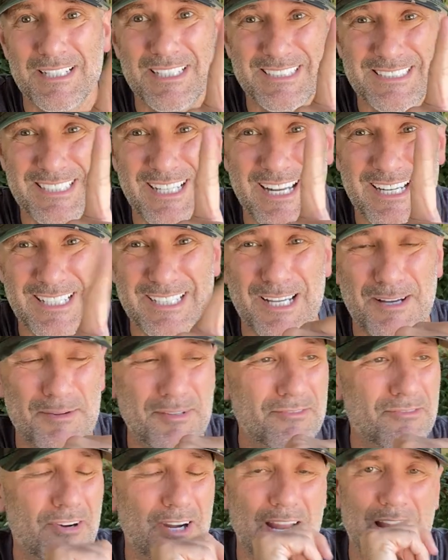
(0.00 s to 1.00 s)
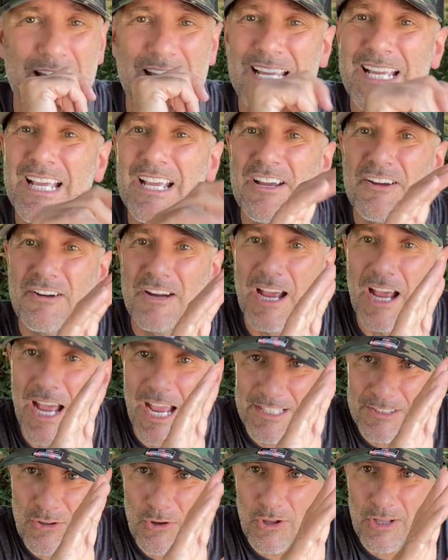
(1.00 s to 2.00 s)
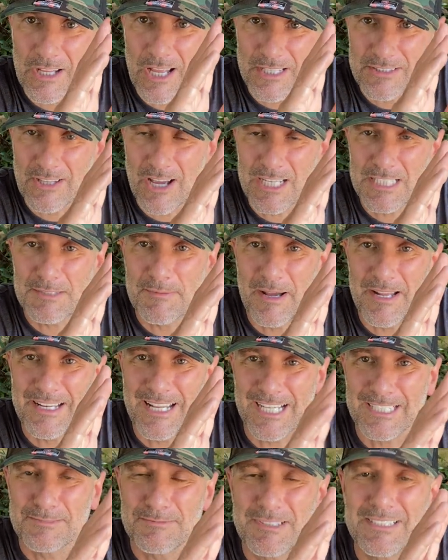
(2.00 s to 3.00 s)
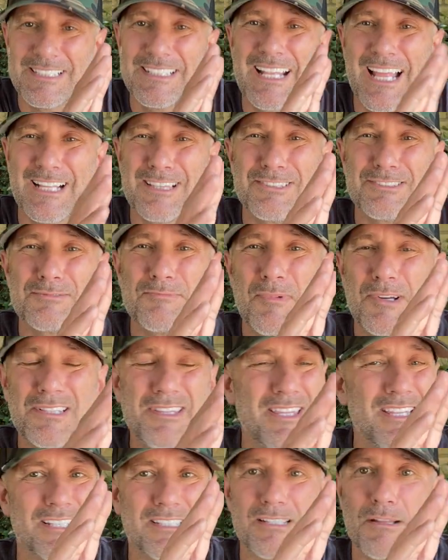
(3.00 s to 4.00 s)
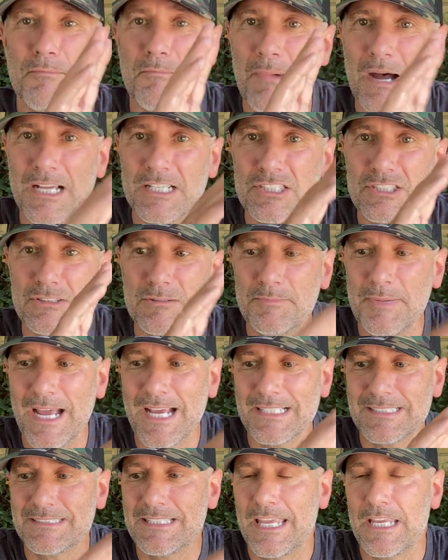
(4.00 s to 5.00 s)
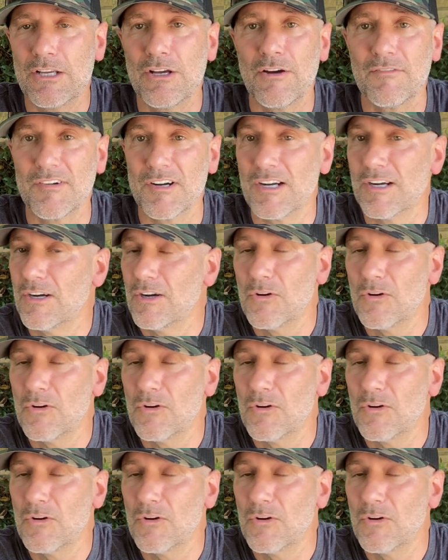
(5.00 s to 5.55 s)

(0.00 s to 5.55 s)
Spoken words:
exciting coming for you. I talked about next month. Next month is the MONSTERBASS Takeover.